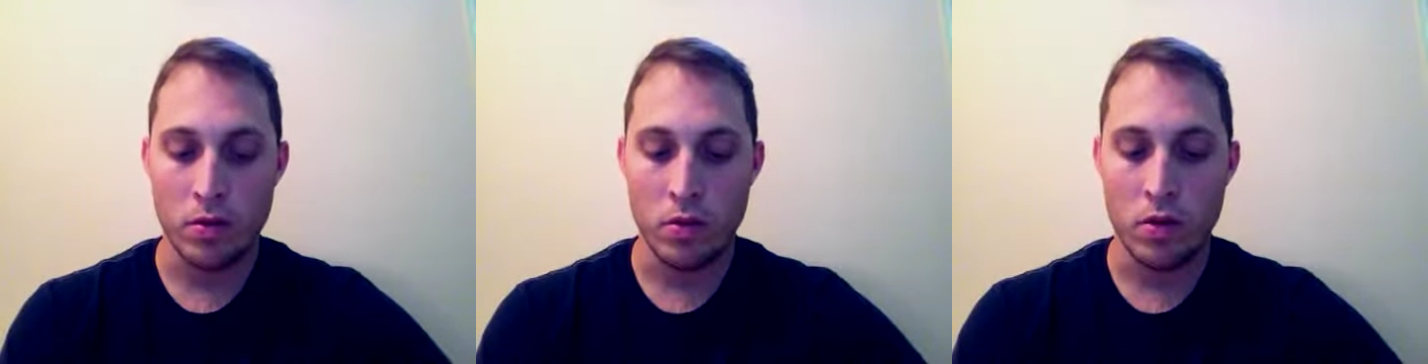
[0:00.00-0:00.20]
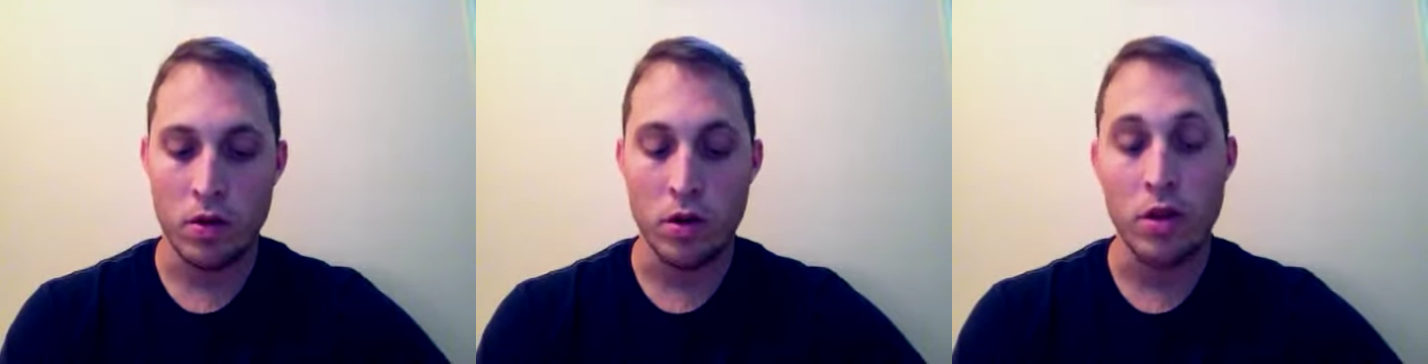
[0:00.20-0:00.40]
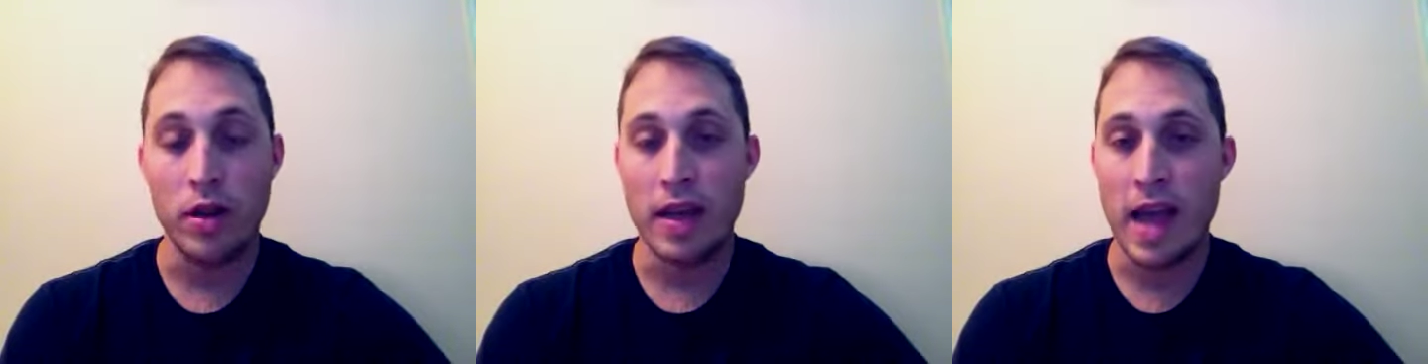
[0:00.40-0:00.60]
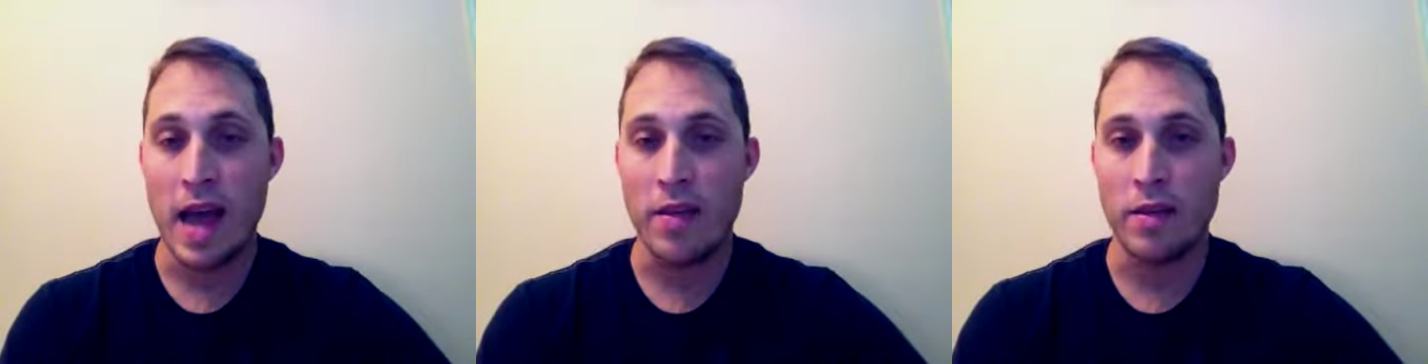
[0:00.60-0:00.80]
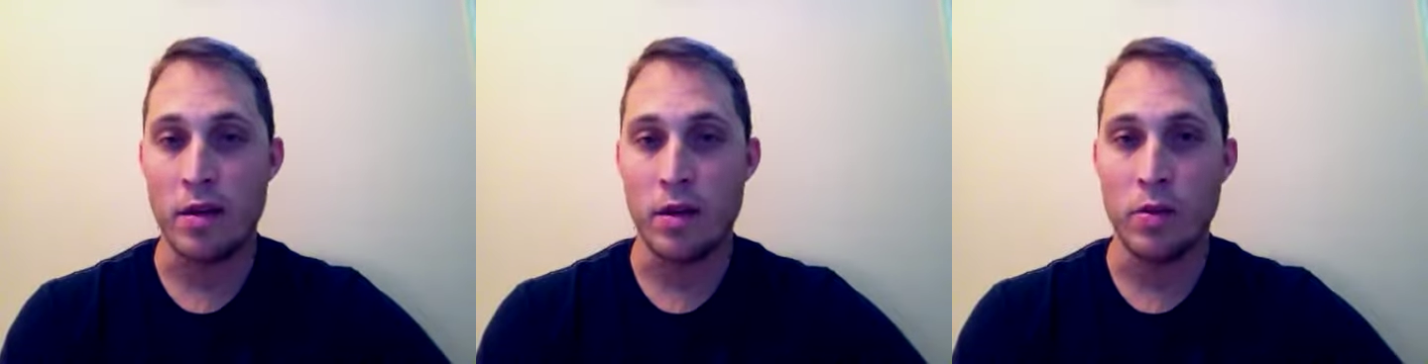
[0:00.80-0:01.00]
or a Cook
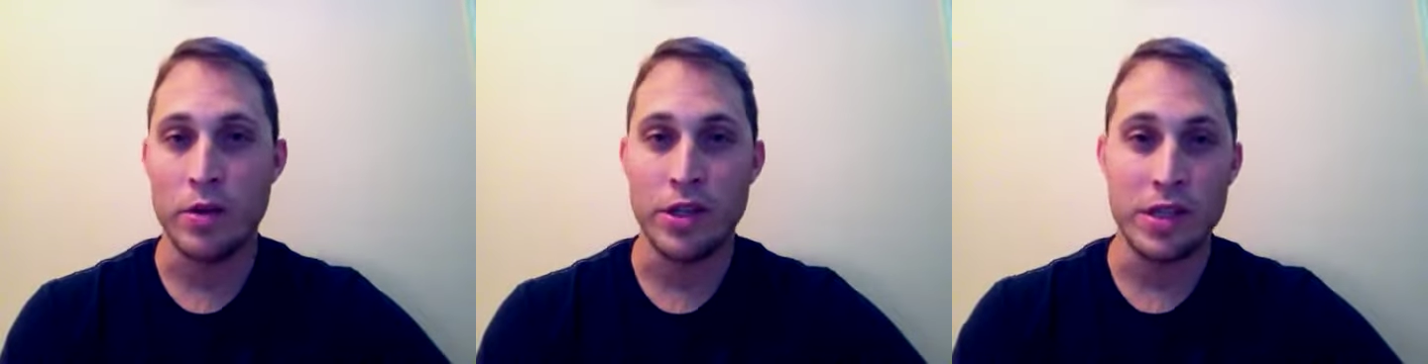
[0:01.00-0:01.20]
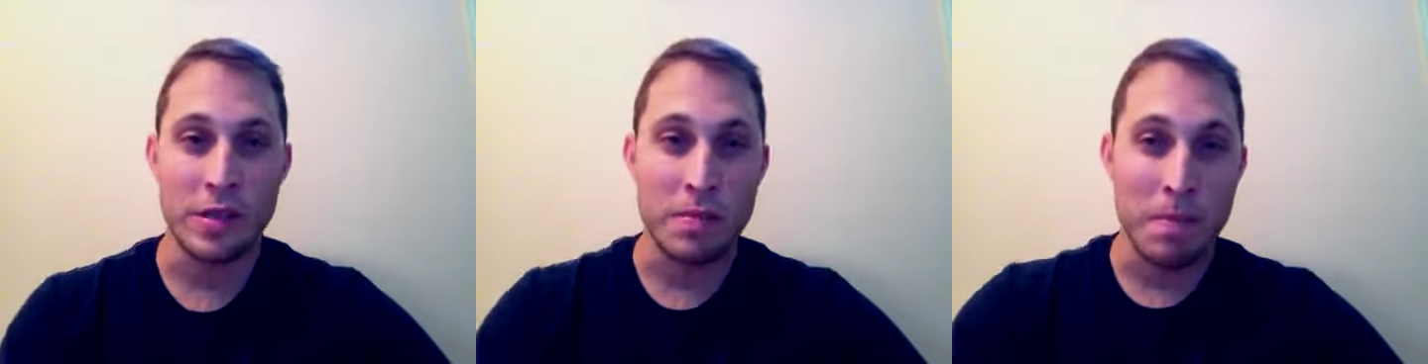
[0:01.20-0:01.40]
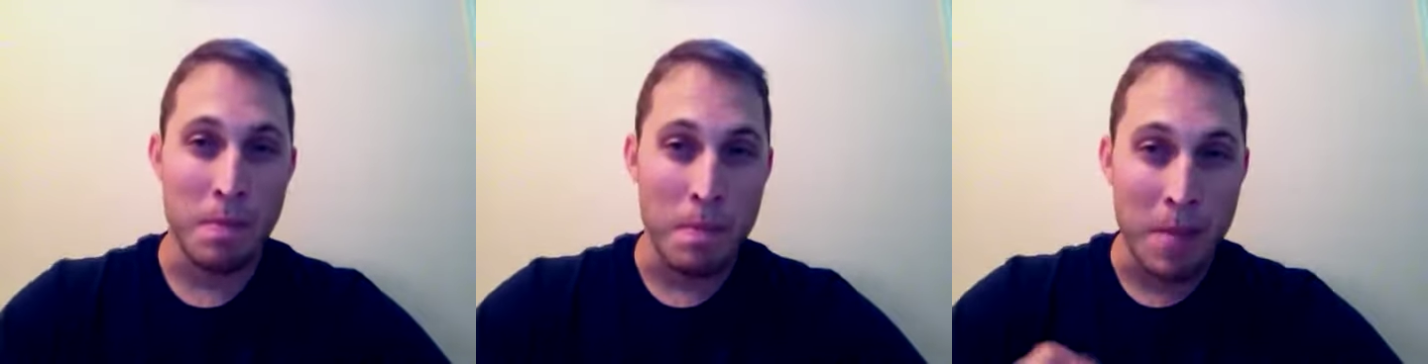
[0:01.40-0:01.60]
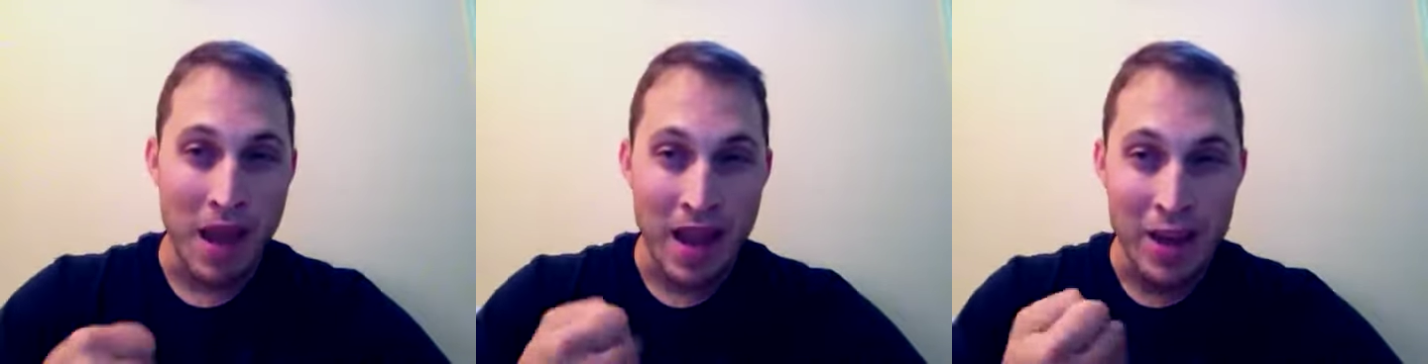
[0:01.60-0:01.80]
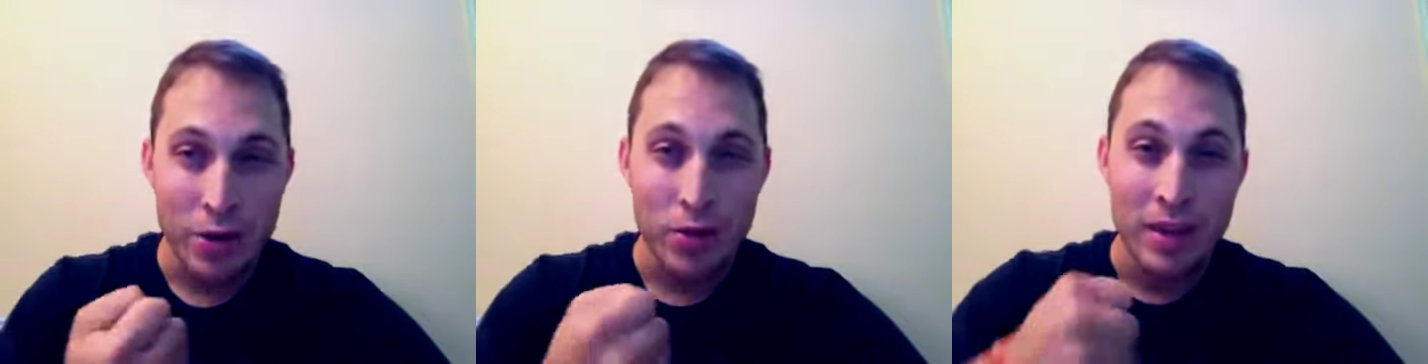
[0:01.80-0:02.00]
catheter, which is
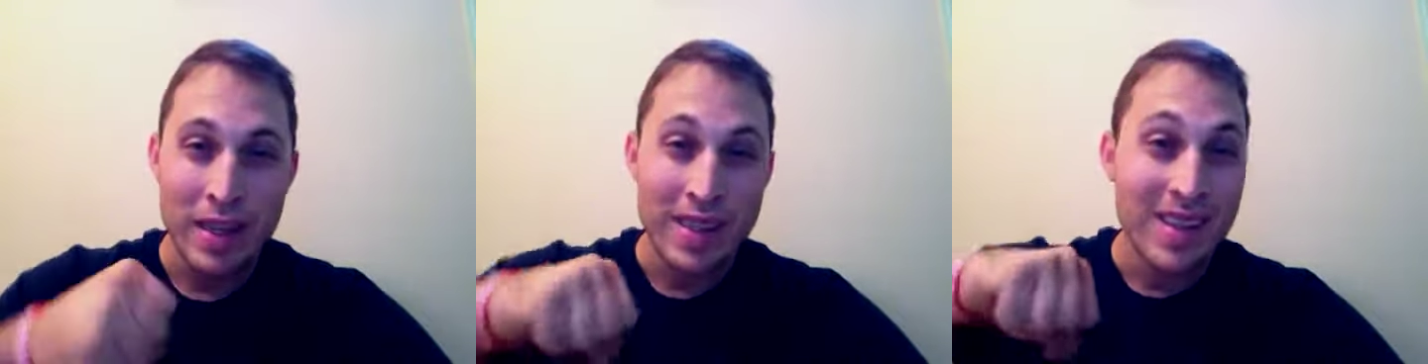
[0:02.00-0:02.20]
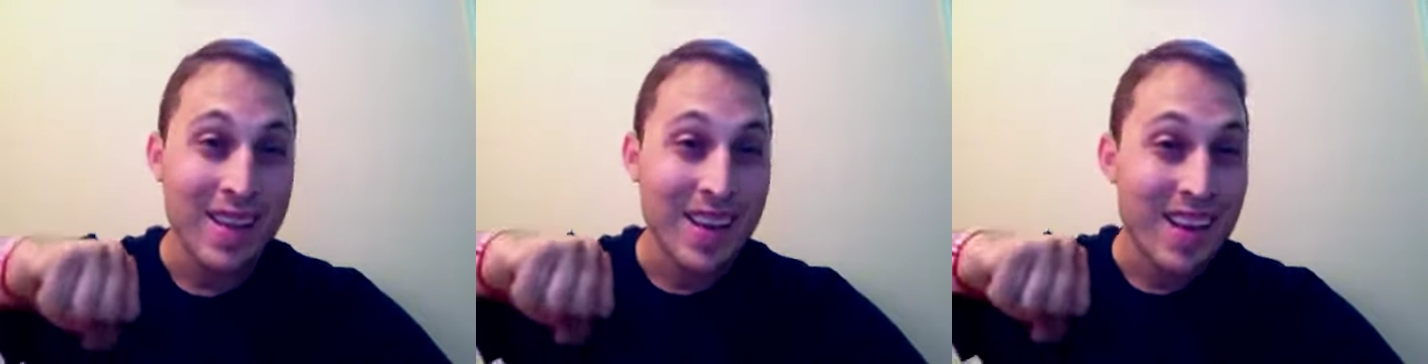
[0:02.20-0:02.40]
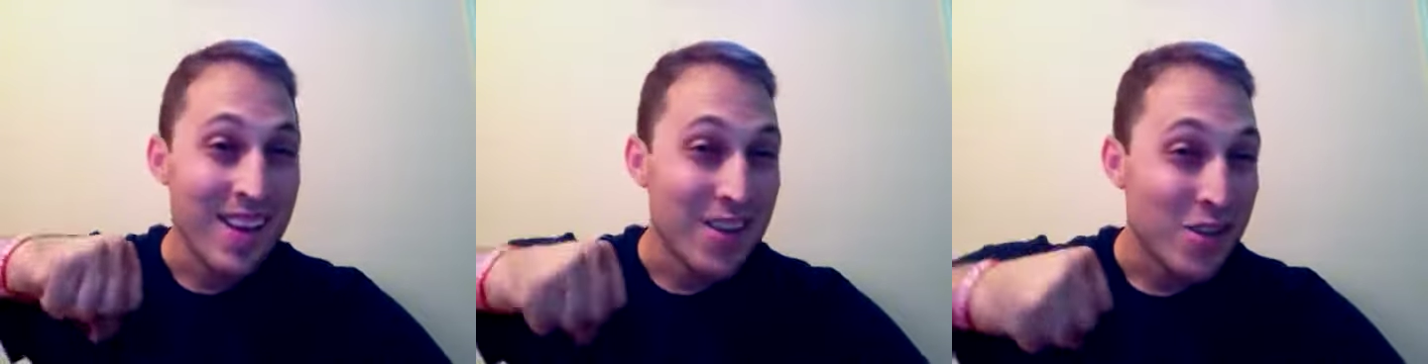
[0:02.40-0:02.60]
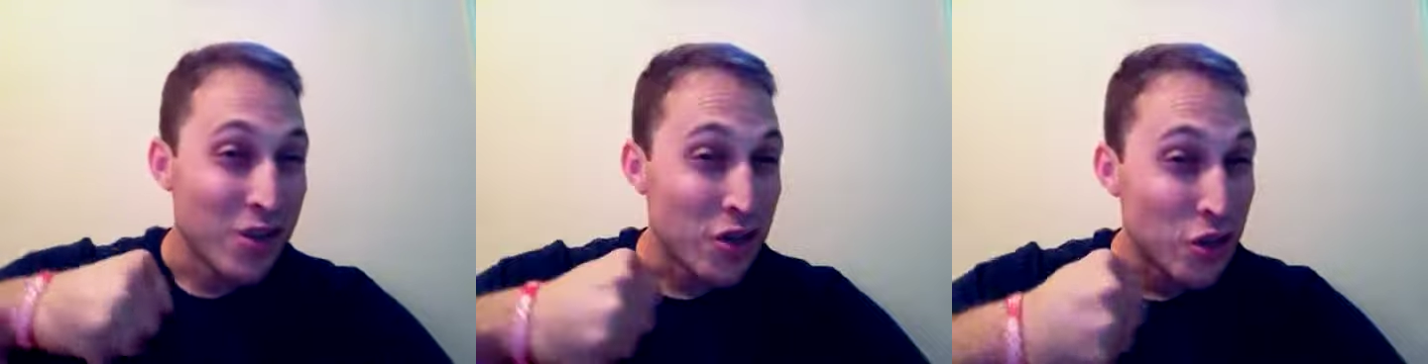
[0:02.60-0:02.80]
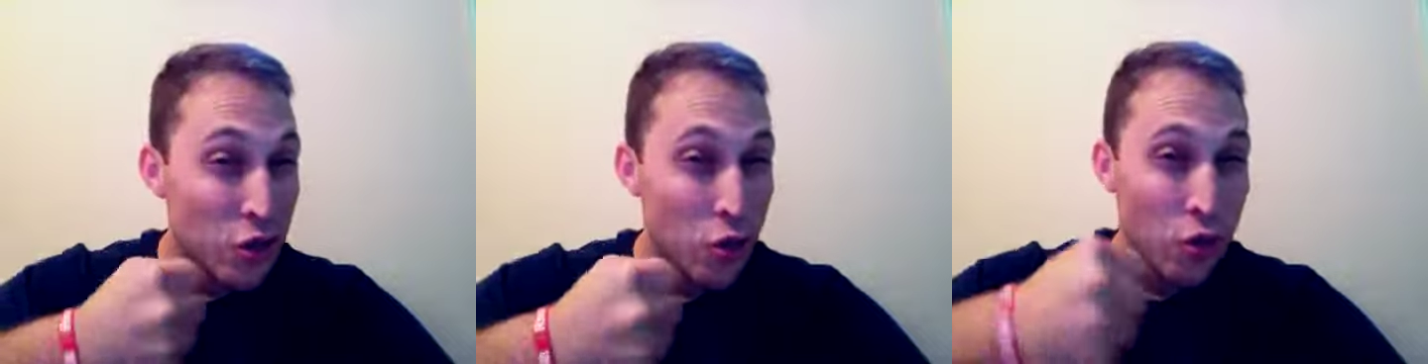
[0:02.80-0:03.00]
manually
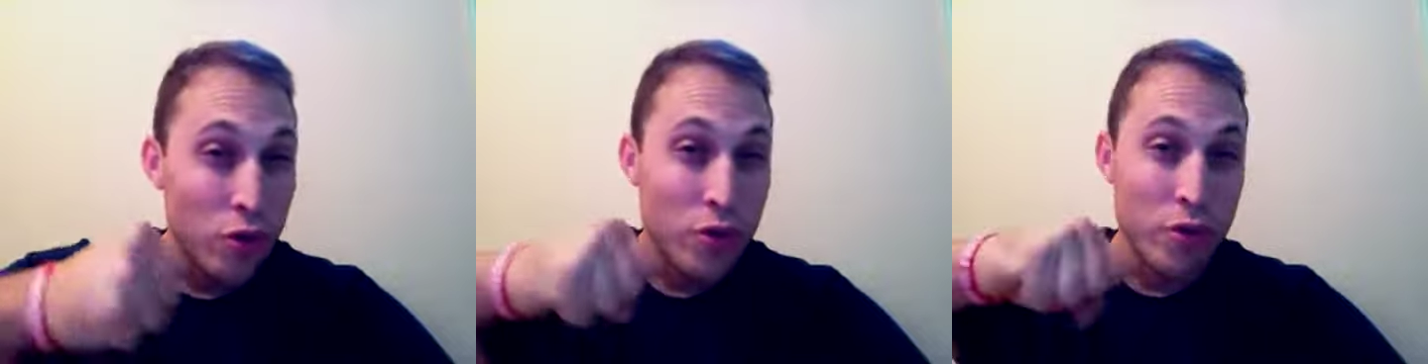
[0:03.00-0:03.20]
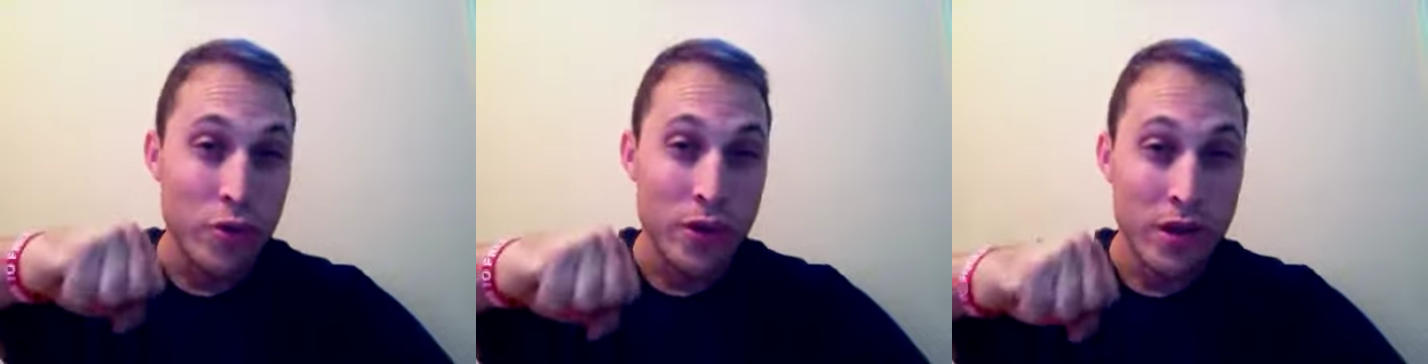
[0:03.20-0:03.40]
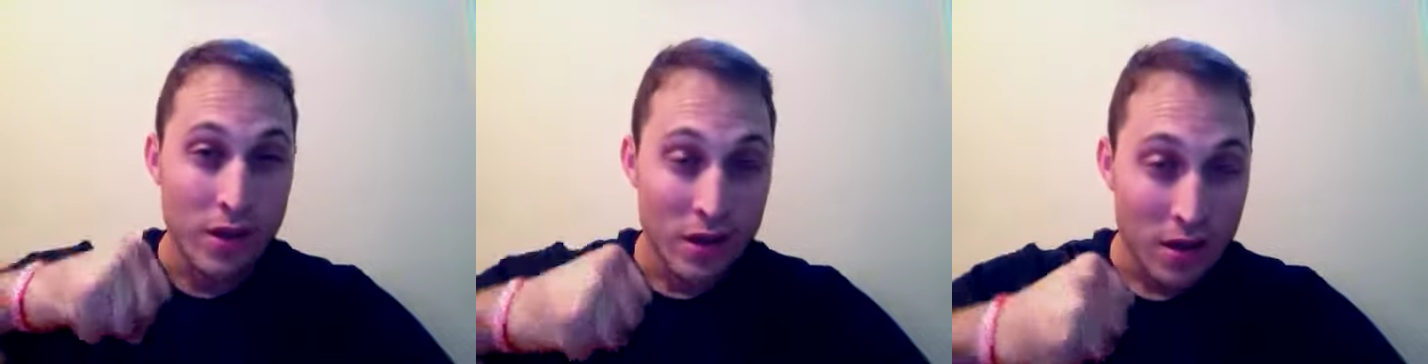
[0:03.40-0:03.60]
screwed